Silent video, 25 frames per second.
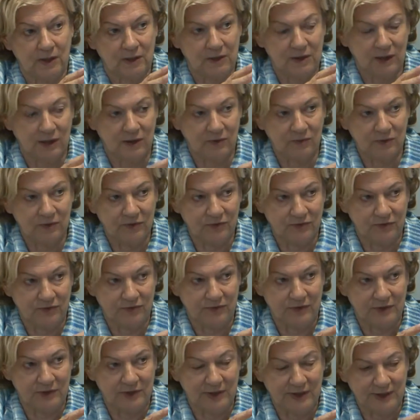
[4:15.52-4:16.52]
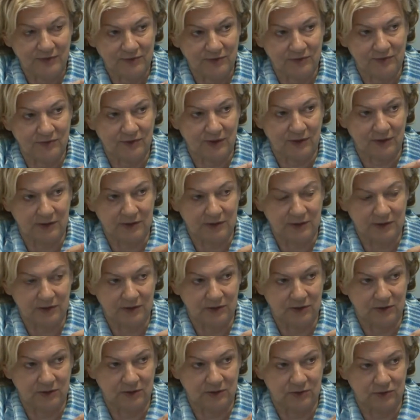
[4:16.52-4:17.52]
That was necessary
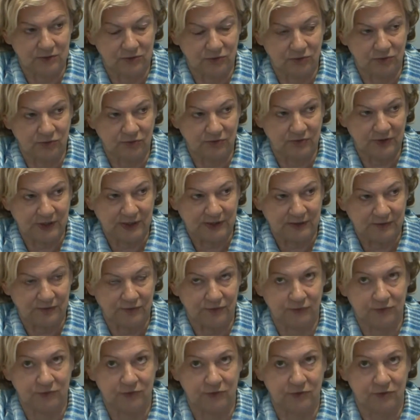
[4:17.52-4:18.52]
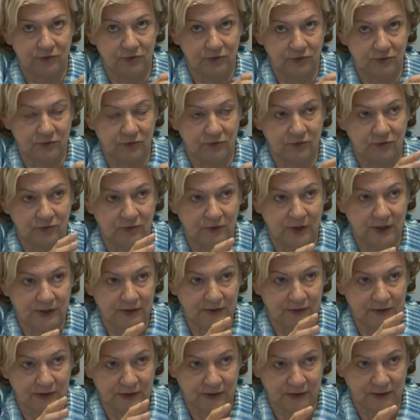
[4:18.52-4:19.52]
to save the euro
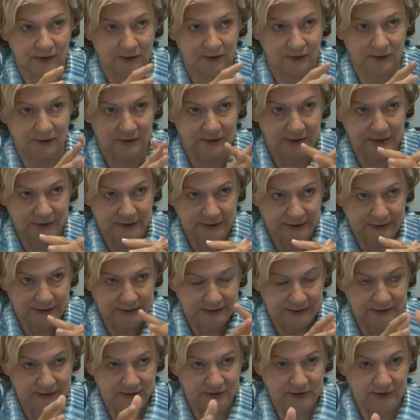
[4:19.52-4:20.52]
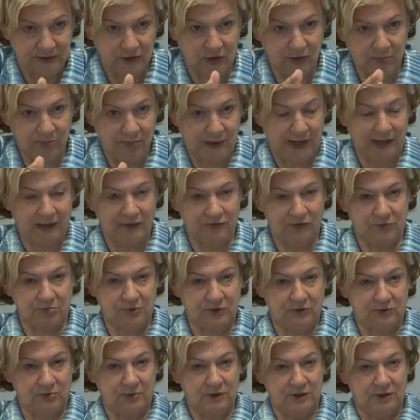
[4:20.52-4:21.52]
and the unbalance
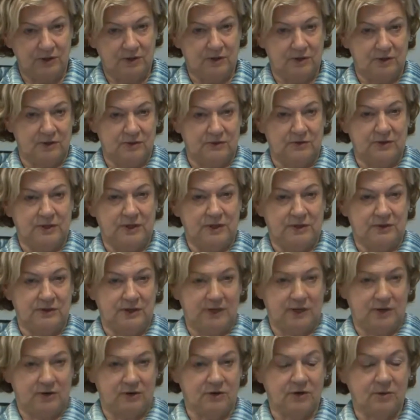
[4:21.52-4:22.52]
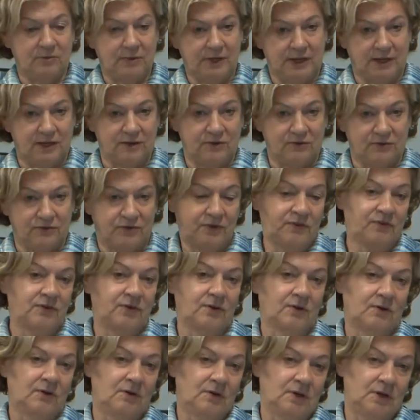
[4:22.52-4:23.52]
between the economic and the
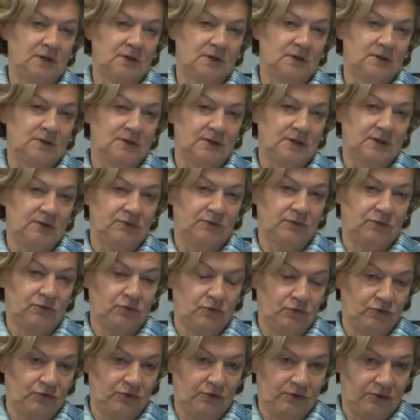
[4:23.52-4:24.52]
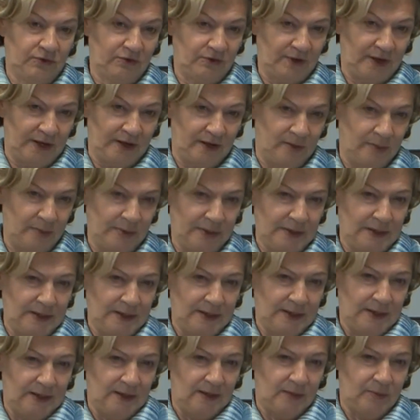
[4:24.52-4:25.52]
fiscal institutional setup.
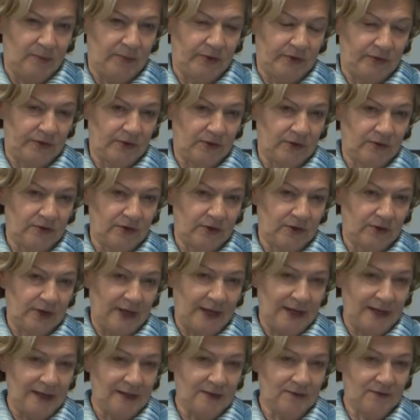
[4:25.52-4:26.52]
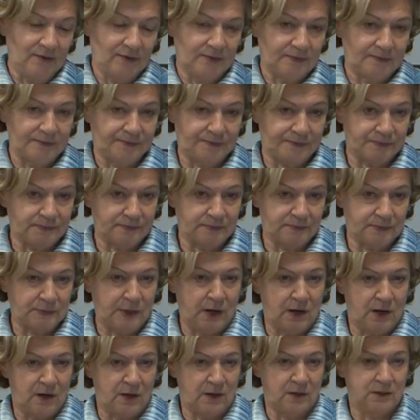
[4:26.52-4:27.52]
But on the other hand,
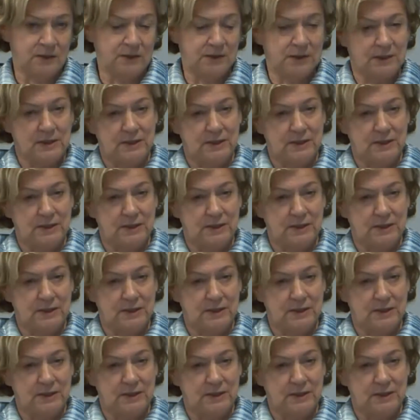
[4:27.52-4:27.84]
our